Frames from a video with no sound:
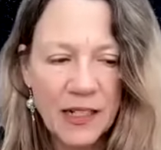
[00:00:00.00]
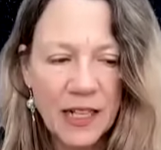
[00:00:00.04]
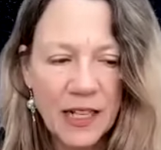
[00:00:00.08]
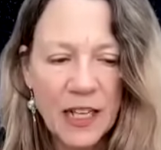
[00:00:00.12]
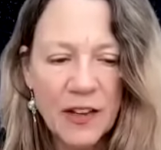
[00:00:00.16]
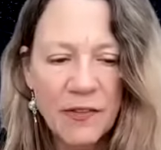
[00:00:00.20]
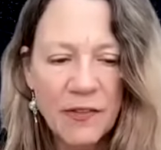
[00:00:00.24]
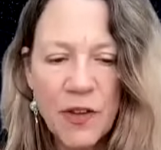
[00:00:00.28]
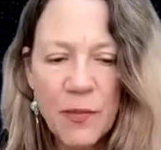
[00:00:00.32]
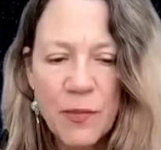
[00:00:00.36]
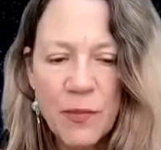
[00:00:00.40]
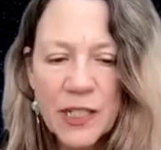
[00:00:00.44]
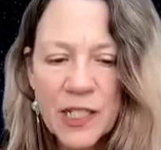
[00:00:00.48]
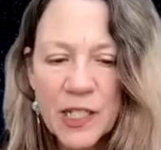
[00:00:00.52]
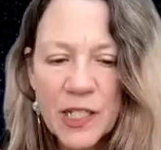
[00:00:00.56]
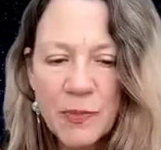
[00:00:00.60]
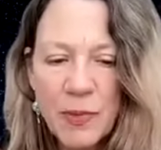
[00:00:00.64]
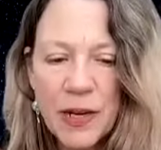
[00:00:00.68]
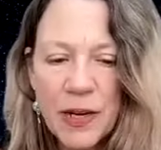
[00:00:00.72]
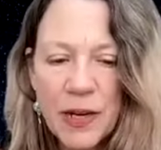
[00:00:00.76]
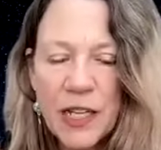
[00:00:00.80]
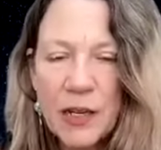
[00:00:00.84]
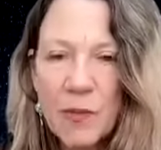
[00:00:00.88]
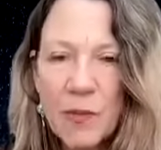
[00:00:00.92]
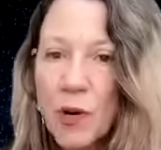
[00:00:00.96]
Like if you've been
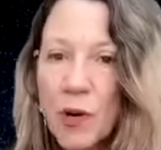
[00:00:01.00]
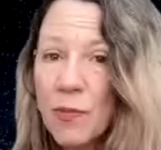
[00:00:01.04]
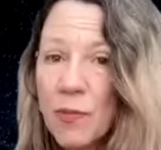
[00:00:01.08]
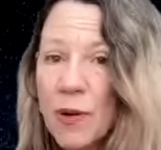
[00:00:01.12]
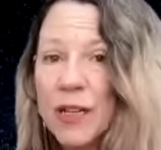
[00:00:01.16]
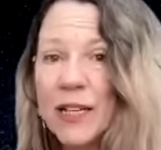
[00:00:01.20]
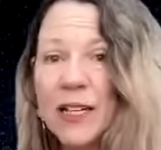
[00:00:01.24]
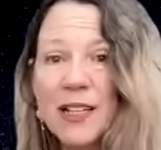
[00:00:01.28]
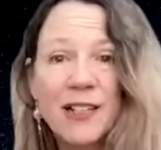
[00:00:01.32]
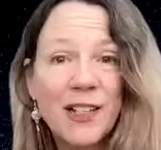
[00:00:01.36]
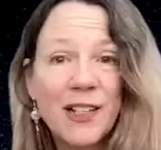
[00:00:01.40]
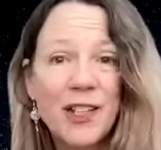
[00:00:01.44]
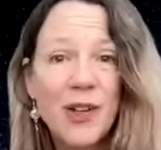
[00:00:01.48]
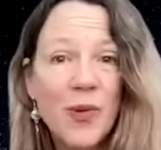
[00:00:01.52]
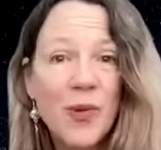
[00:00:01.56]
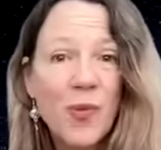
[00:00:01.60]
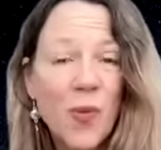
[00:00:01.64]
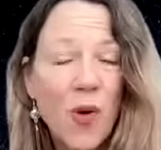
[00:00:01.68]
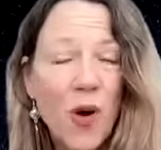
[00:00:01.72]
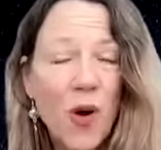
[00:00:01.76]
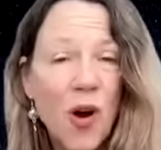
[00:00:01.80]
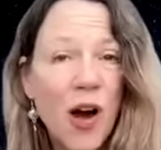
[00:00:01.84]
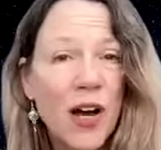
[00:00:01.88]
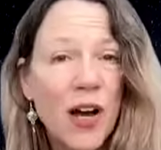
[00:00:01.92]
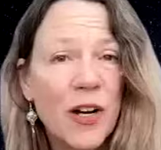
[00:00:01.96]
spending more money than you
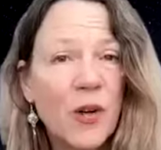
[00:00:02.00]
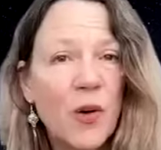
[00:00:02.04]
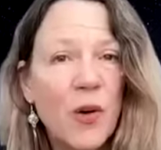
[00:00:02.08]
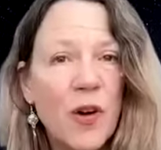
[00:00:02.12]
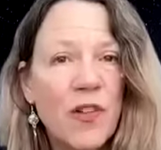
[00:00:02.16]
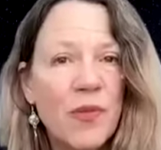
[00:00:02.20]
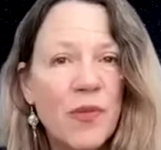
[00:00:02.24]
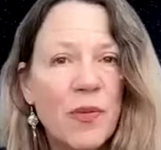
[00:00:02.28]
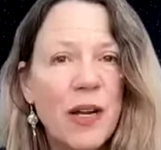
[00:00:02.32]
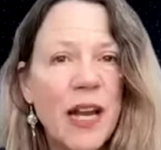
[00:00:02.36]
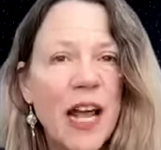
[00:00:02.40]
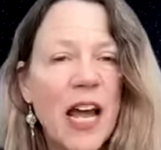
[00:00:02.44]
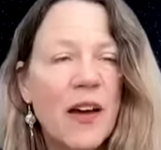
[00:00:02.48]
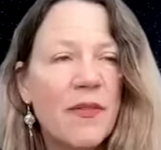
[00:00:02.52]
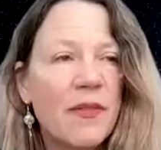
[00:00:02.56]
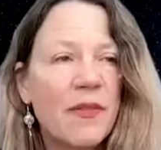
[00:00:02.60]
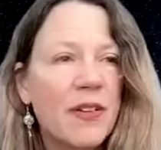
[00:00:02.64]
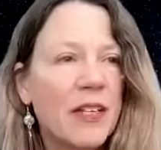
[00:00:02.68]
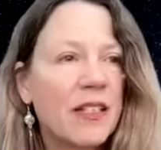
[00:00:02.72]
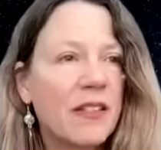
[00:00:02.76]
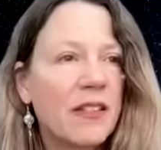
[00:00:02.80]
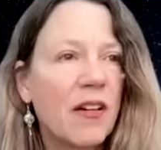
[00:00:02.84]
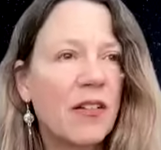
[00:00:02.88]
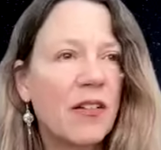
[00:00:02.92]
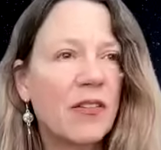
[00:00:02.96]
want, or you've been
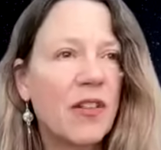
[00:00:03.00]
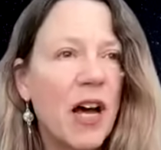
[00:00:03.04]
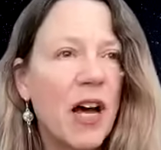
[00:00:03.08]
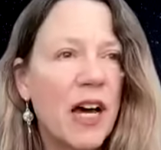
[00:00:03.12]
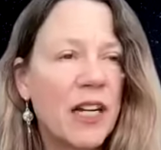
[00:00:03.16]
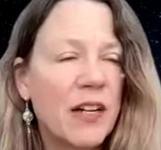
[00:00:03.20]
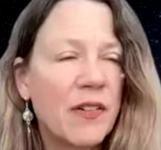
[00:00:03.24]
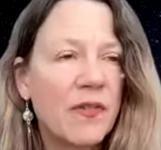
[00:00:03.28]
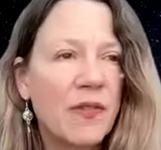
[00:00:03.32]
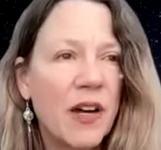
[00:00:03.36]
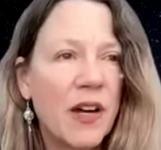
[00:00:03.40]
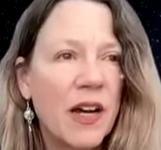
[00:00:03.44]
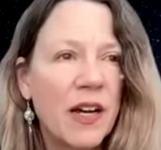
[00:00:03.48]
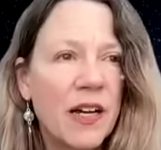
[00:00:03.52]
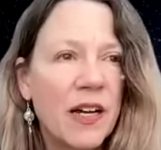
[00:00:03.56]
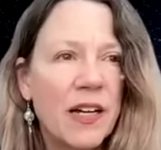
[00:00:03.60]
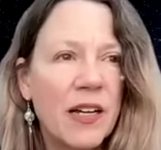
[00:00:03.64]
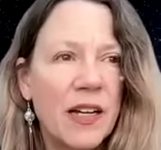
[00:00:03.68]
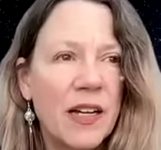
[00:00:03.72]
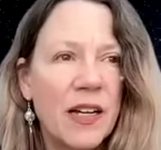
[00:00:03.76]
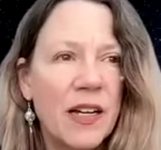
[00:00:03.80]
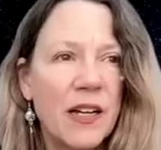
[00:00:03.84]
having a lot of uh,